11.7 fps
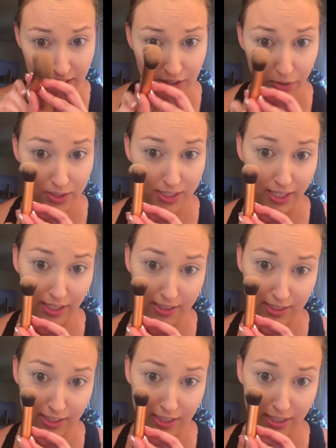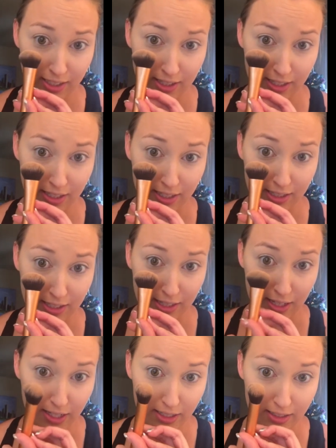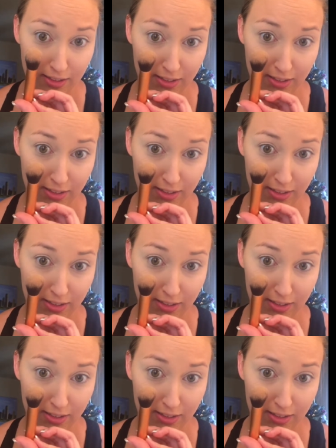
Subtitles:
So it's like skinny and then it's thick.